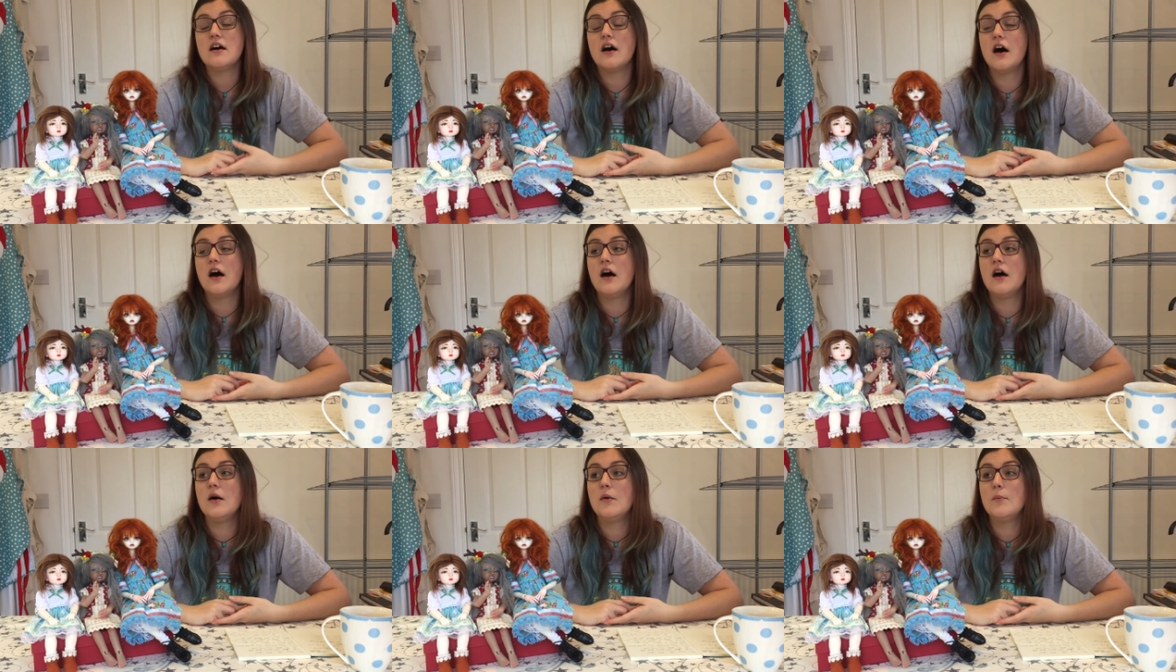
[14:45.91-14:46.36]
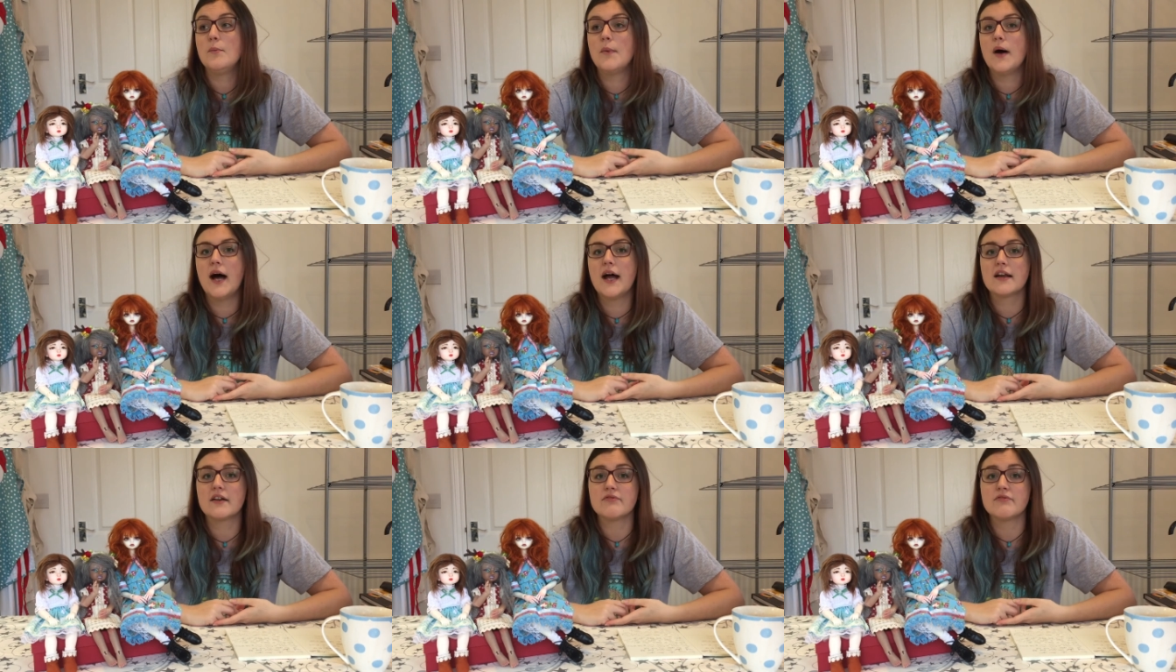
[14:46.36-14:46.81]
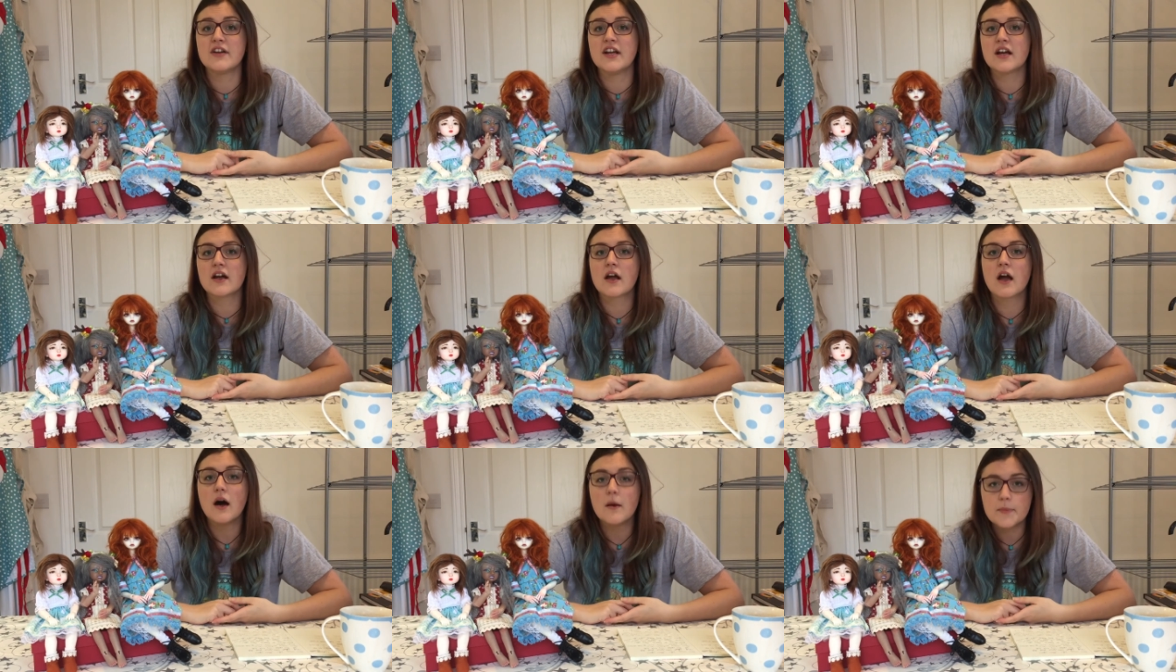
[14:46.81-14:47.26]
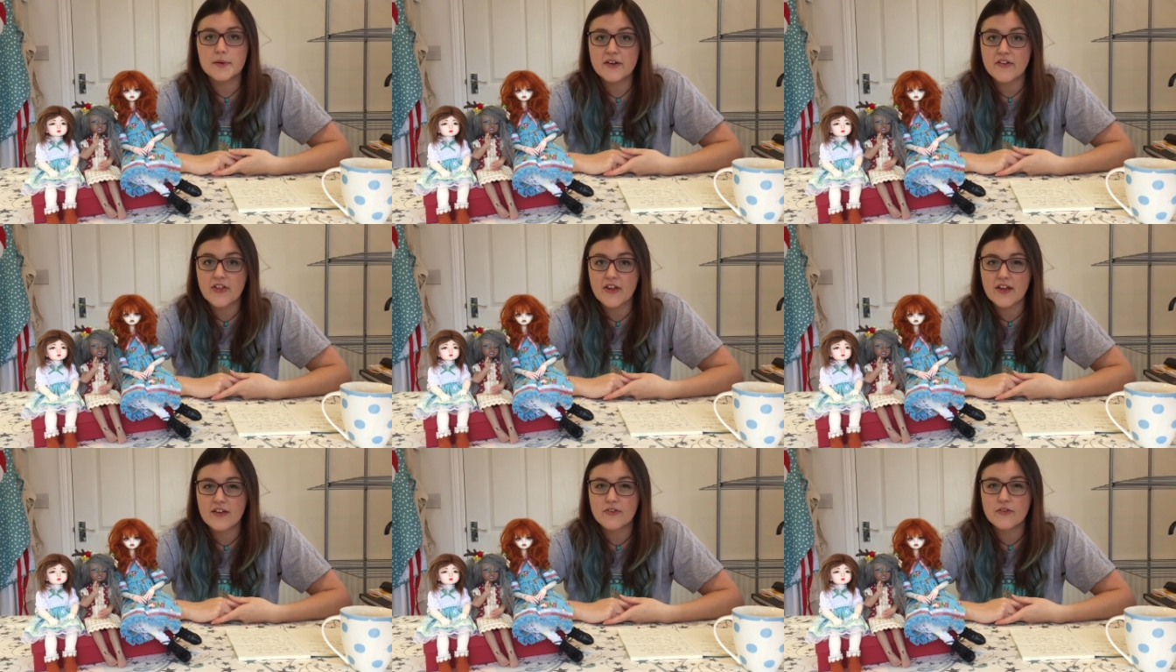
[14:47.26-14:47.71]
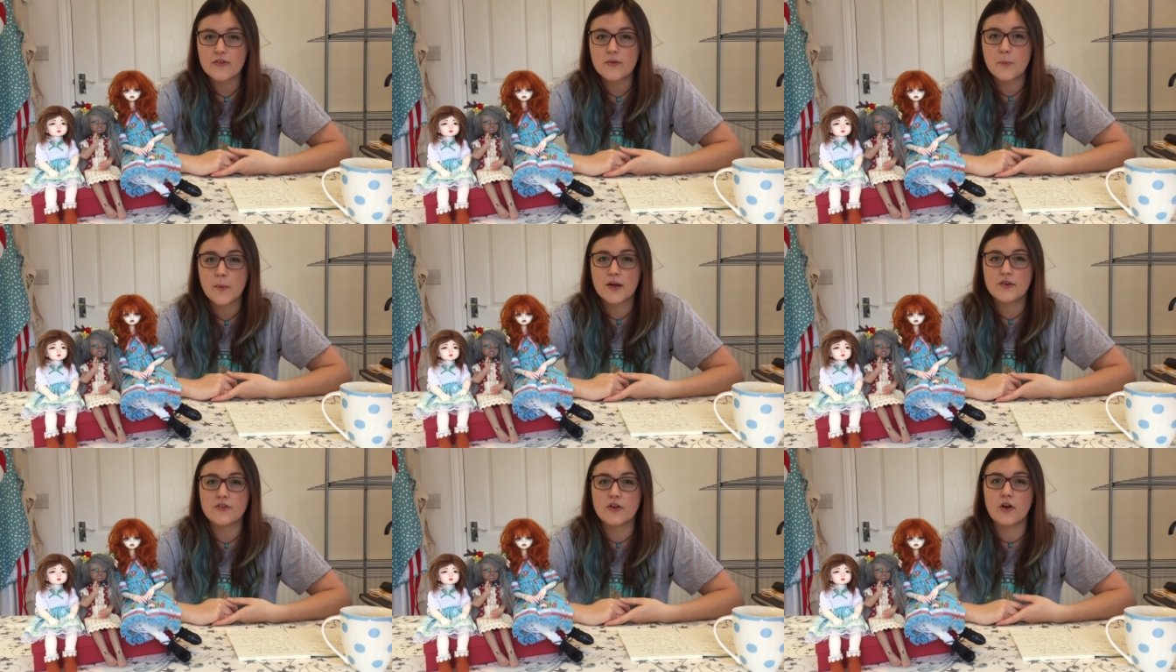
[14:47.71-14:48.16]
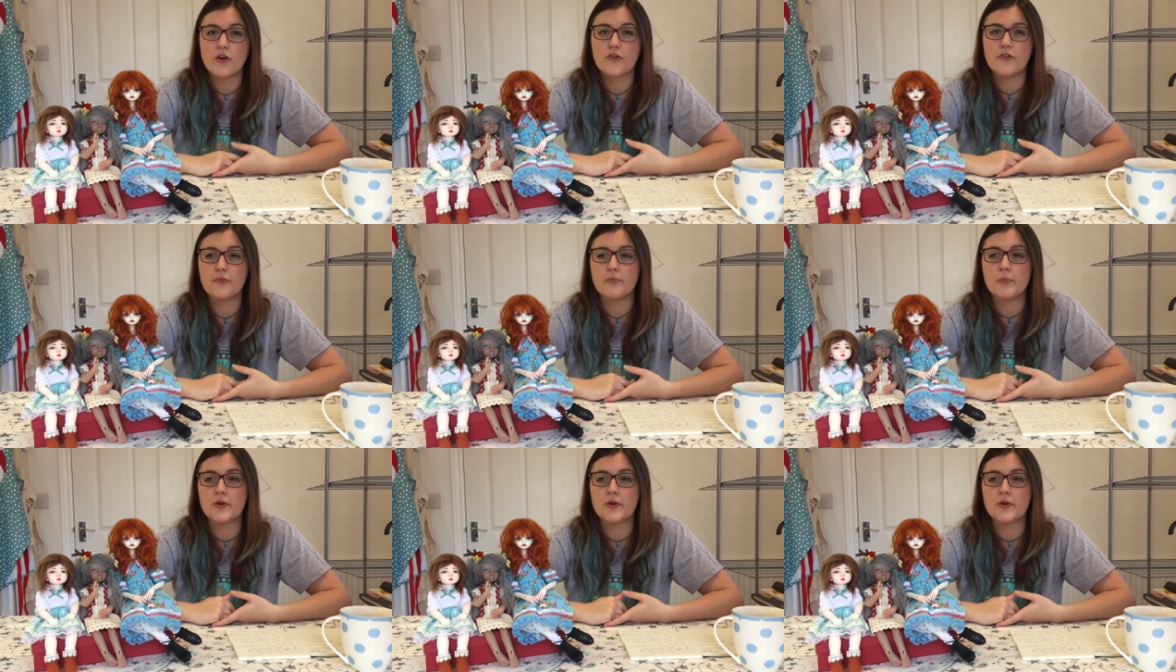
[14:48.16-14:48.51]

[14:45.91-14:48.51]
and I've knit a couple of things for my dolls,